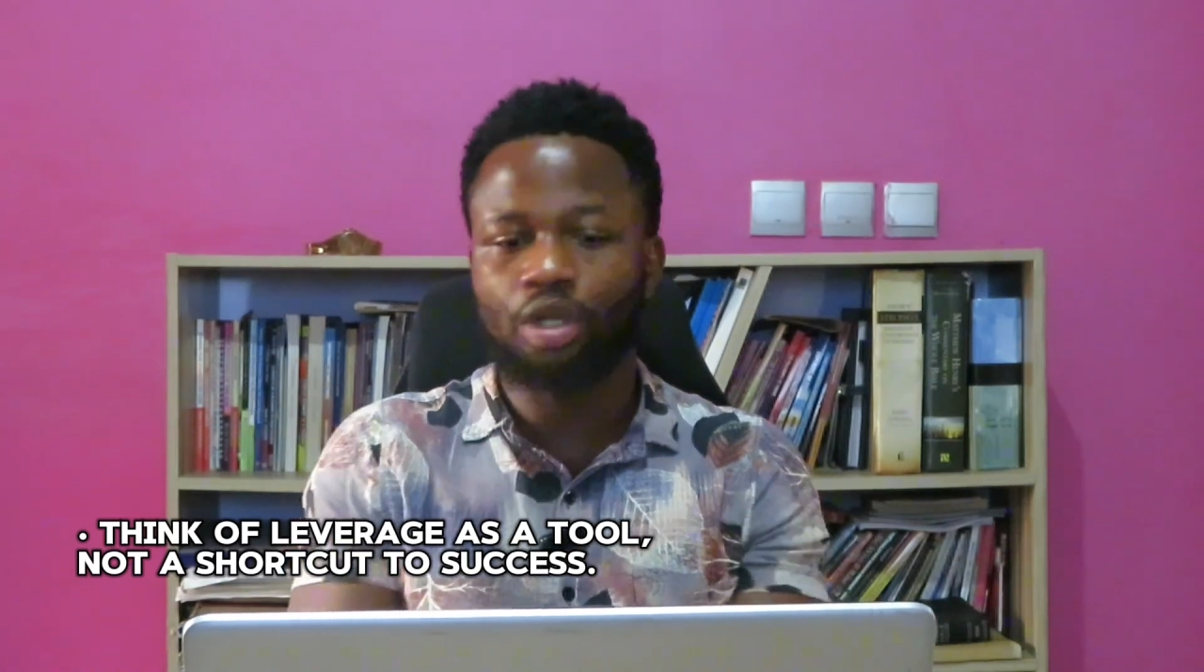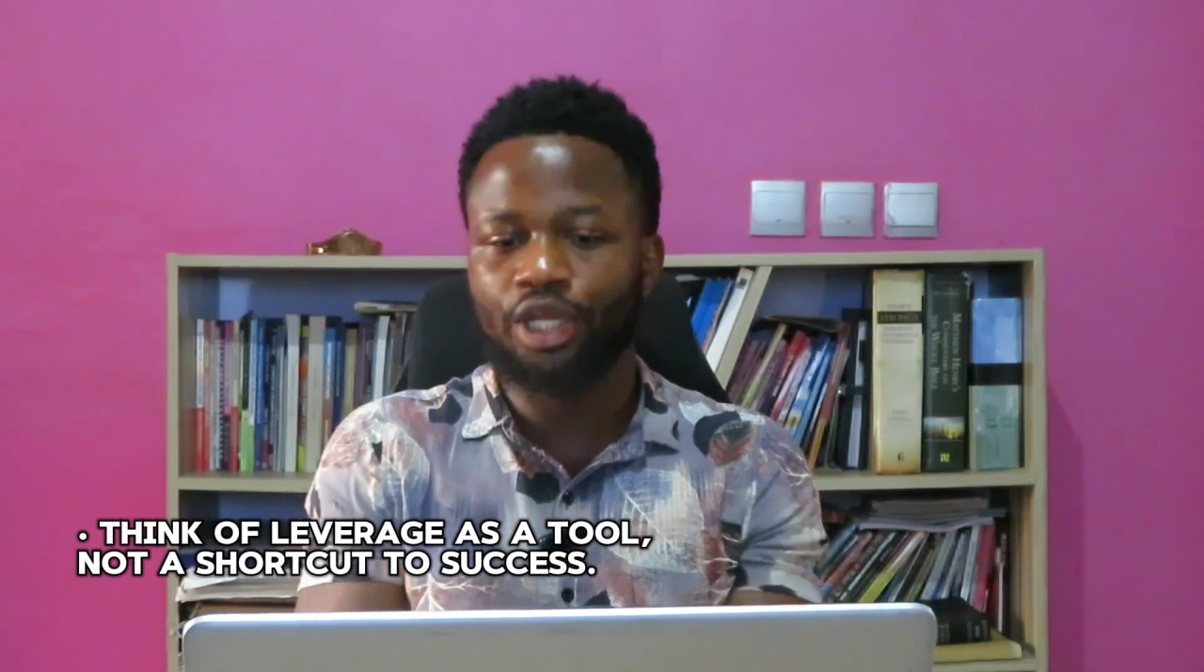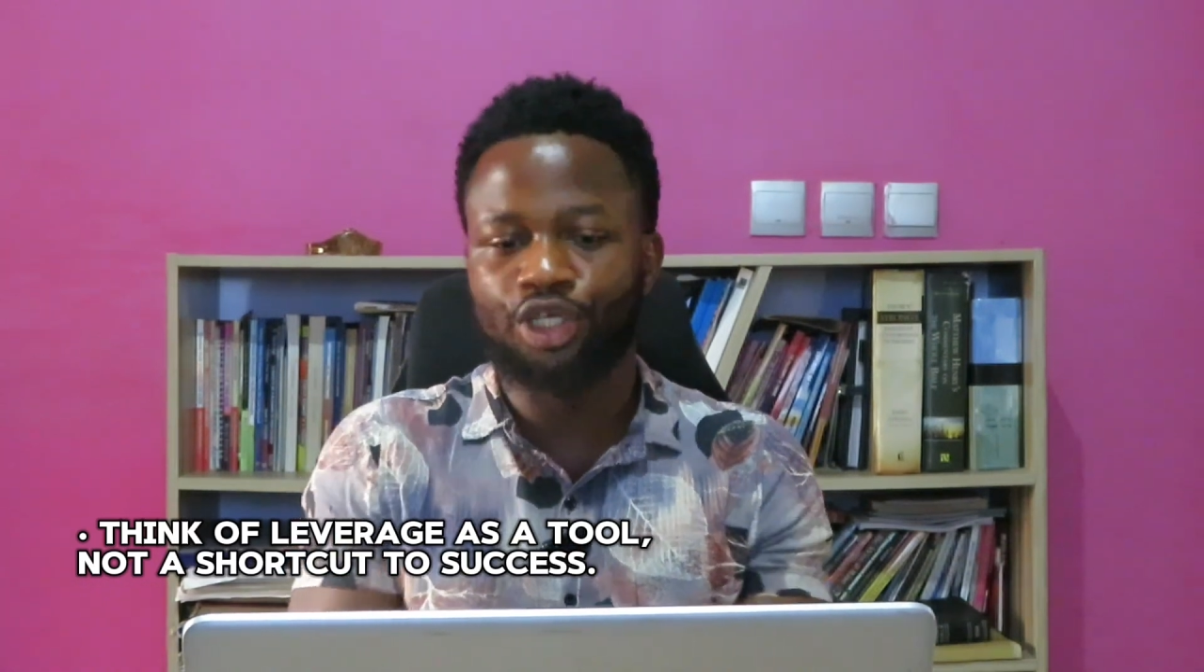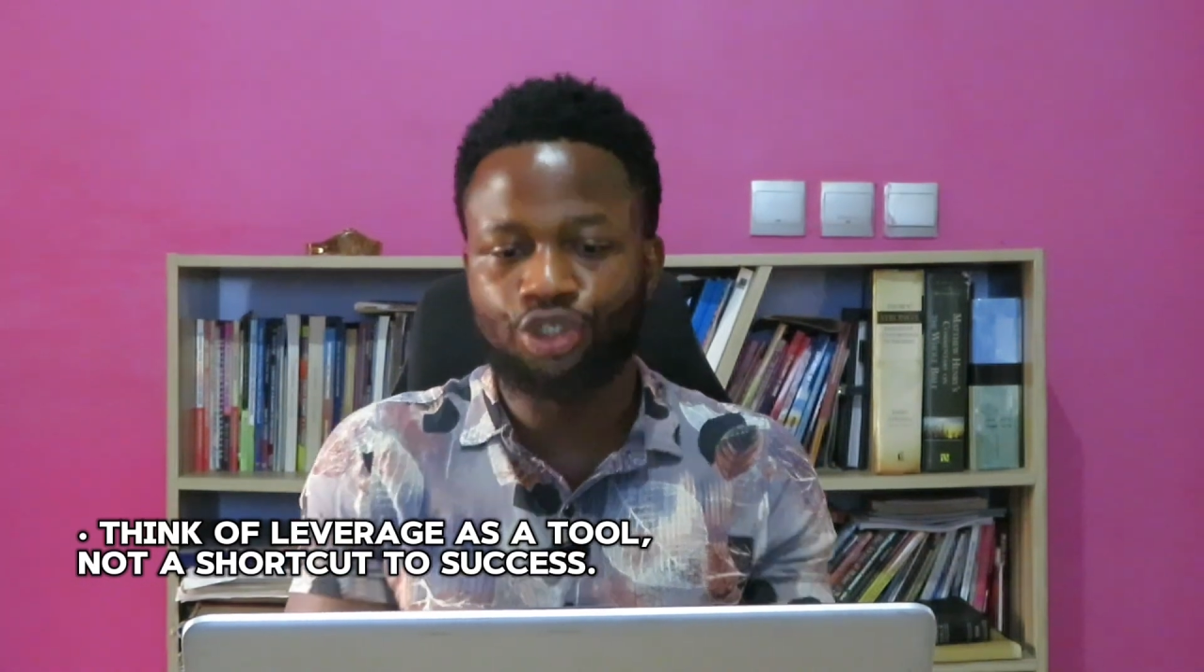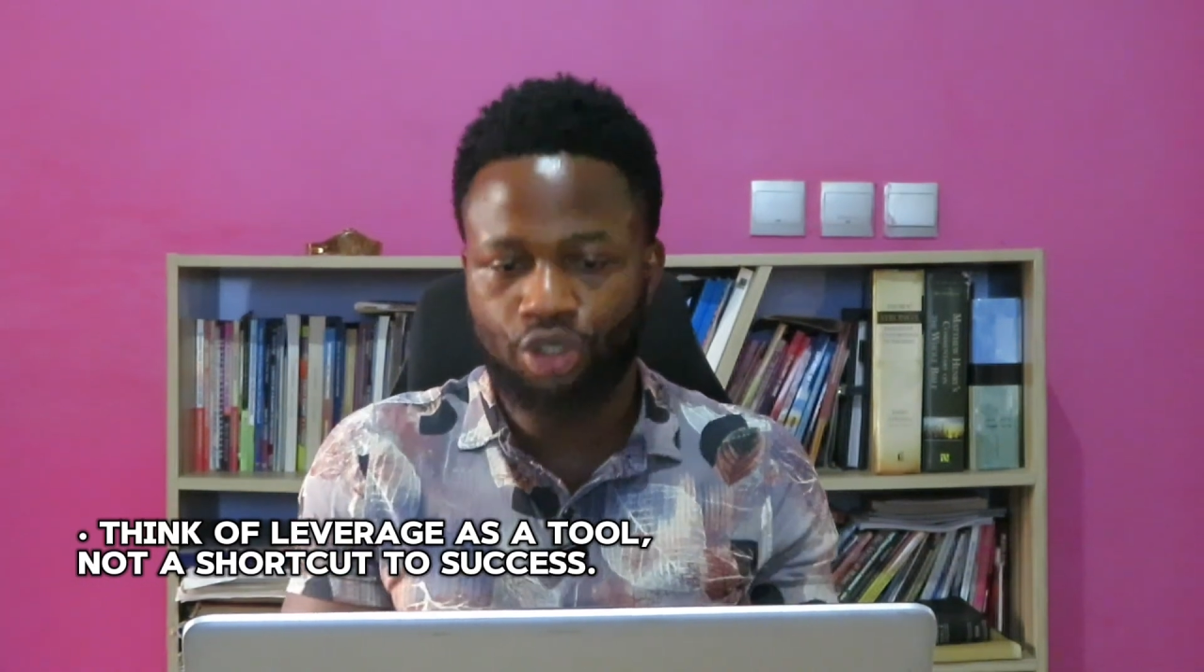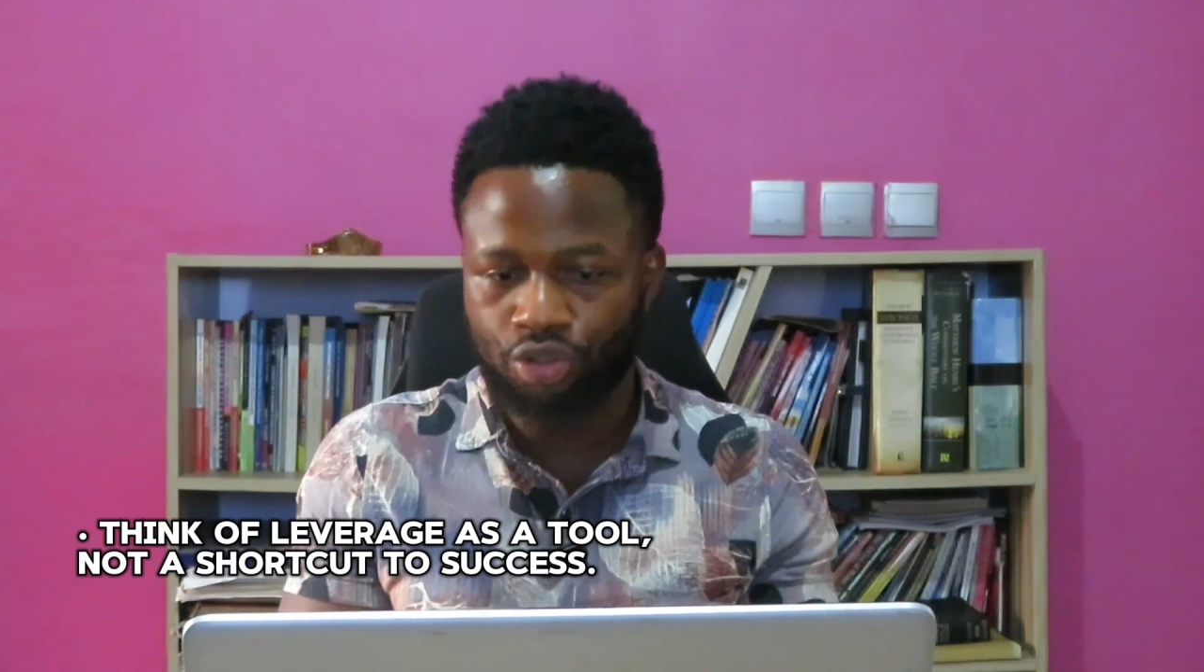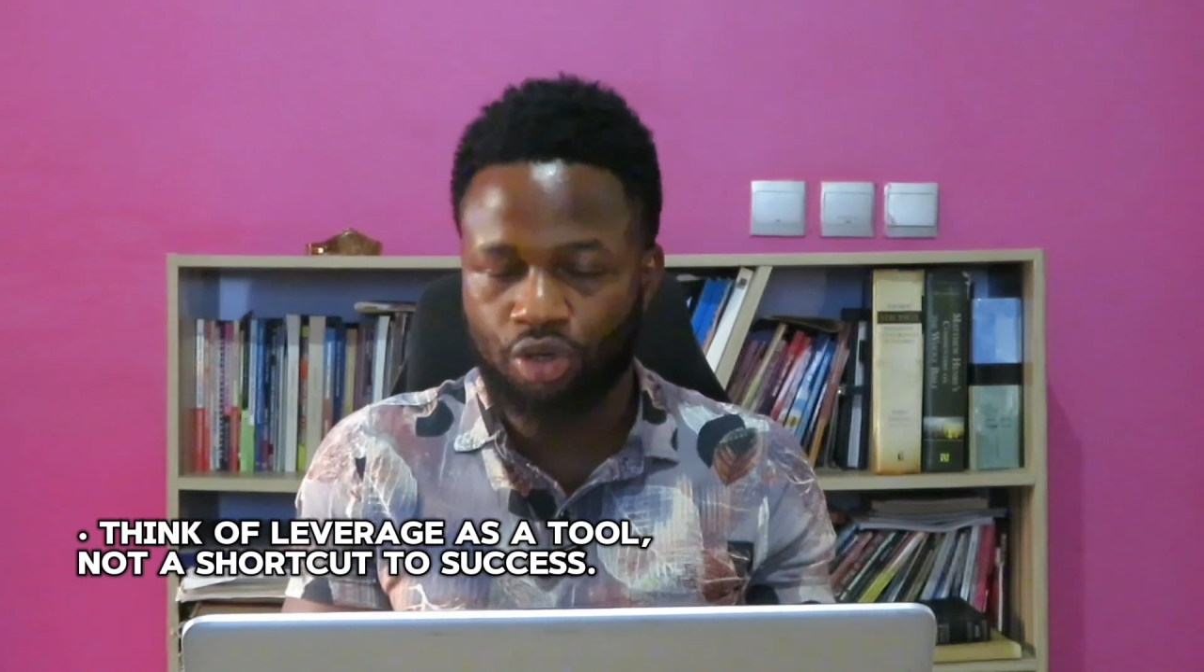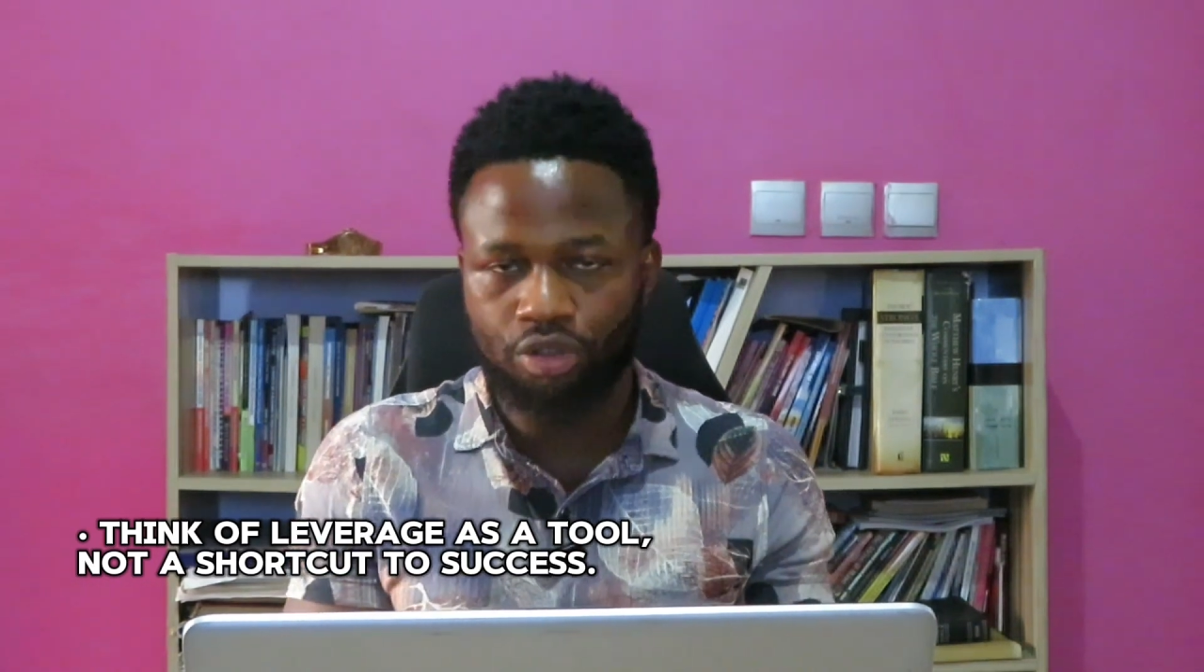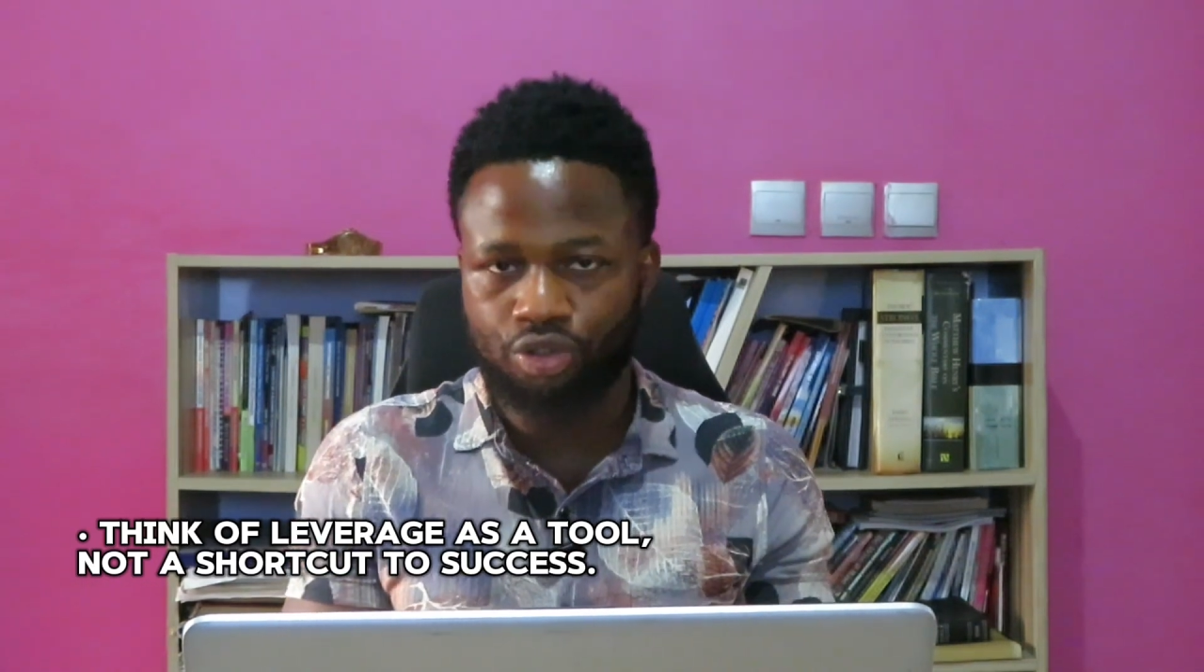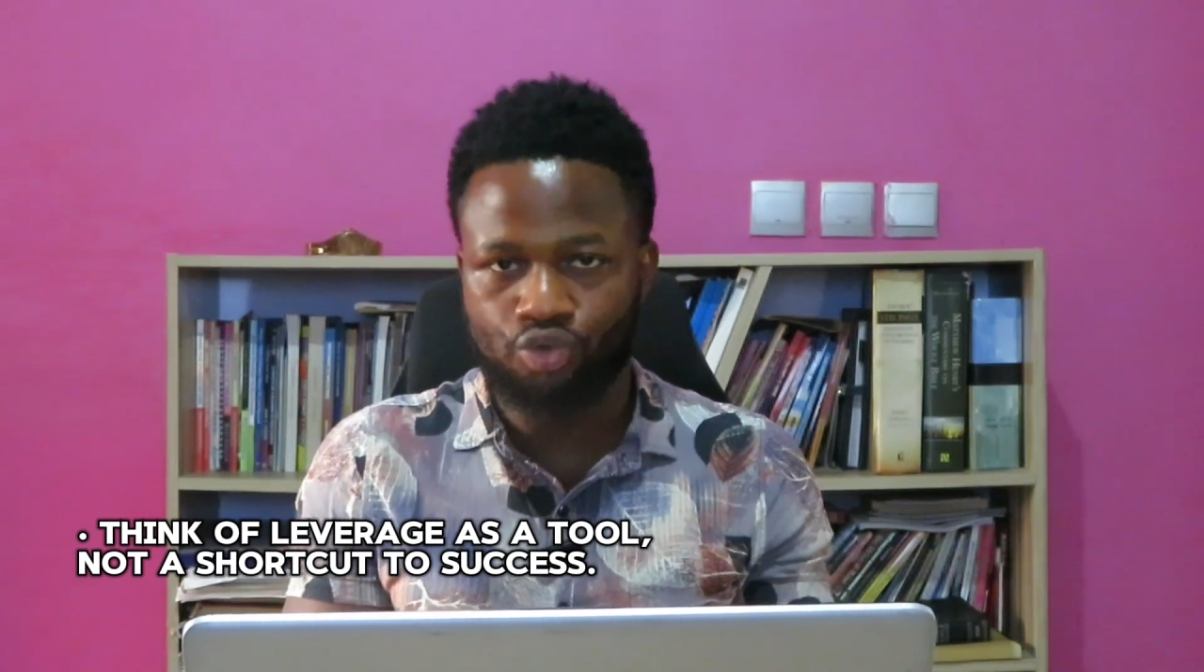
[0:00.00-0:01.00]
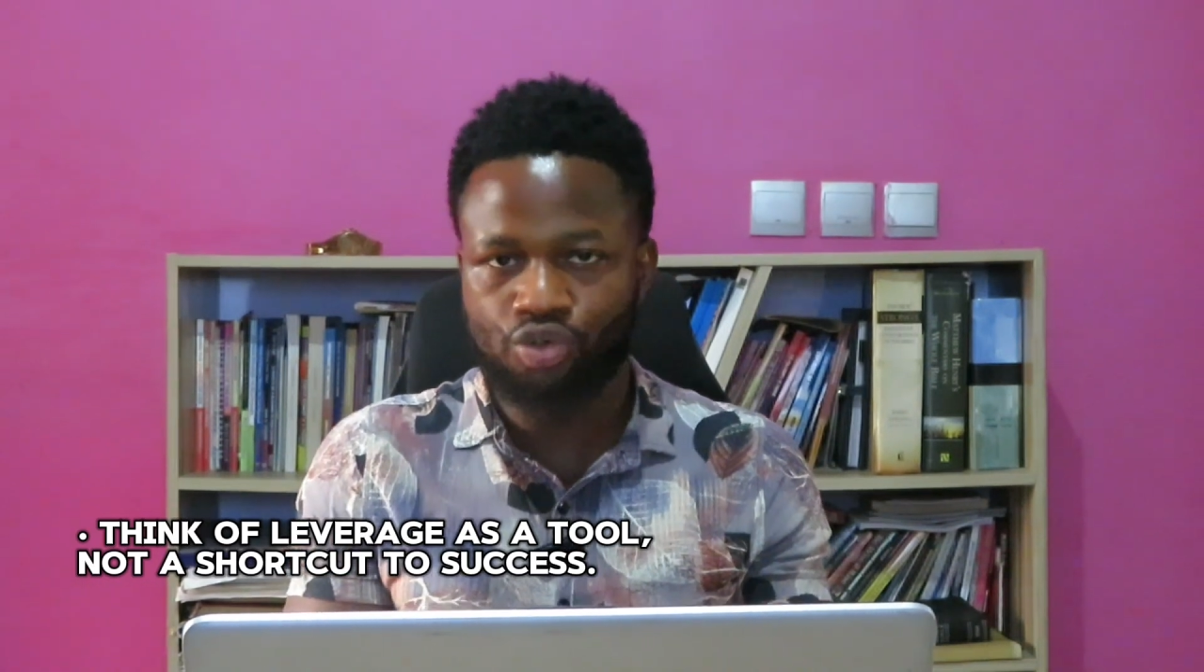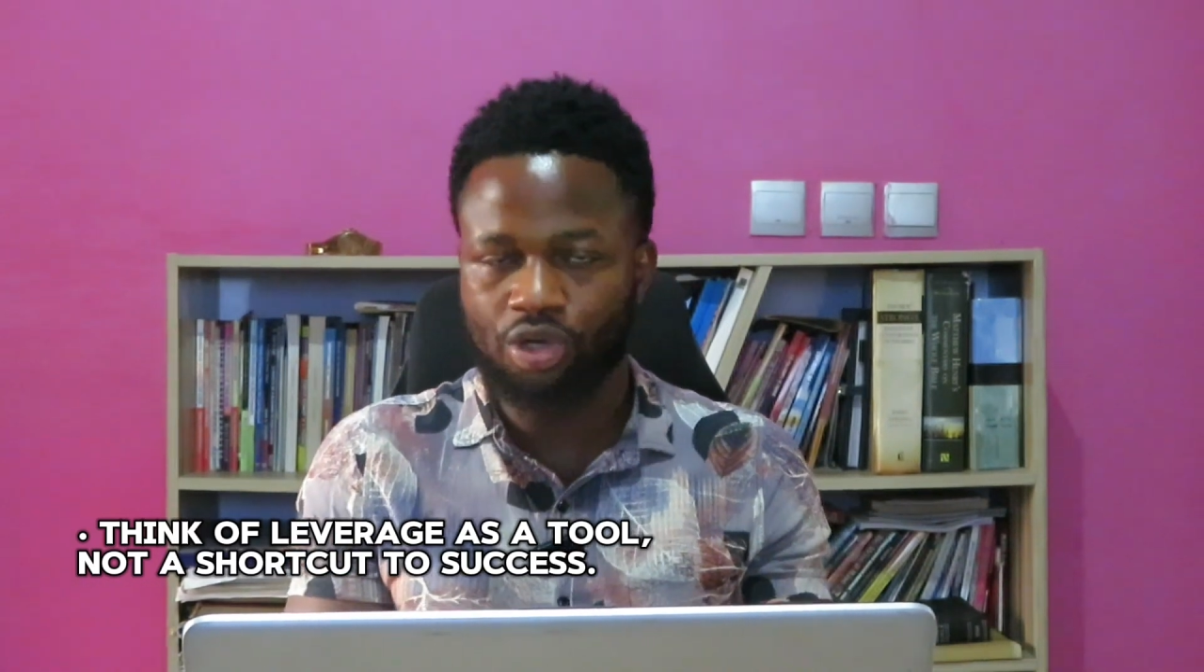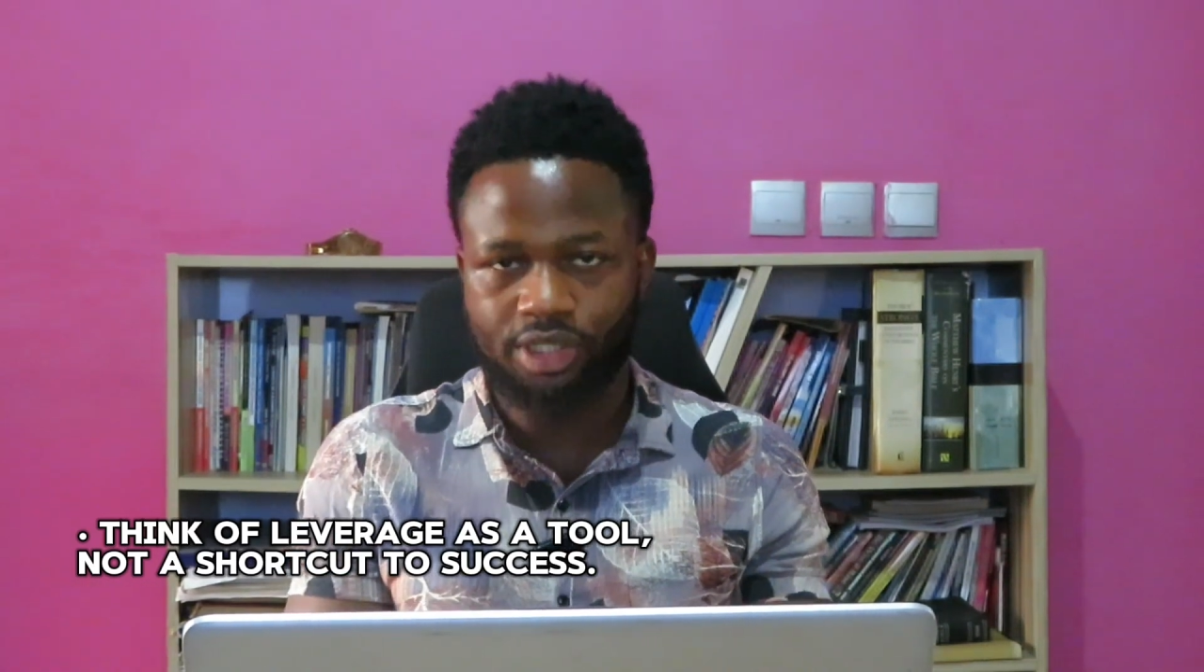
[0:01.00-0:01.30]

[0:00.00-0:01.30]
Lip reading: not a shortcut